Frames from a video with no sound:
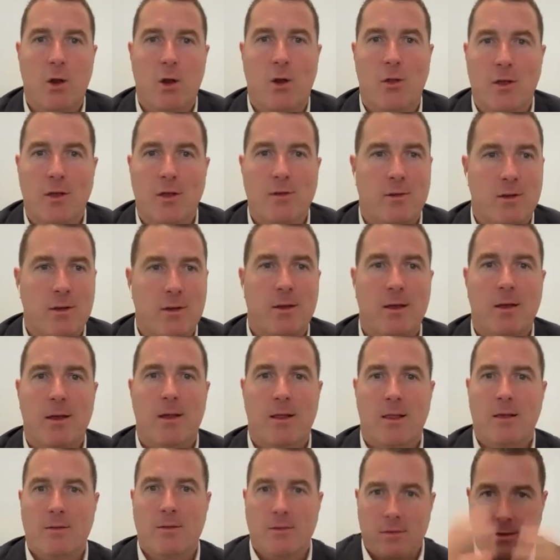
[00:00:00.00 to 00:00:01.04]
There's
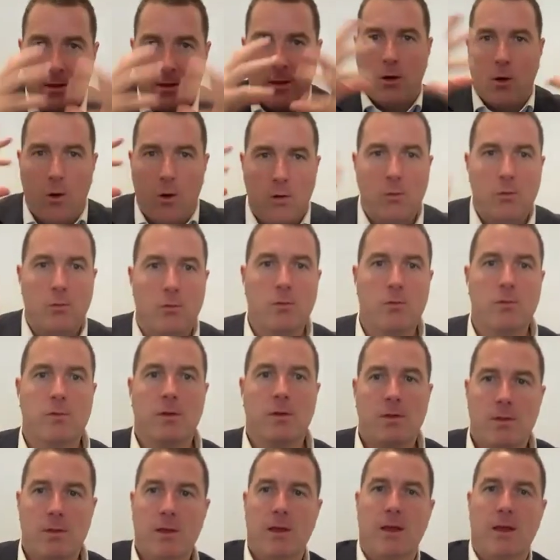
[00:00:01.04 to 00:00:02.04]
the goggles and the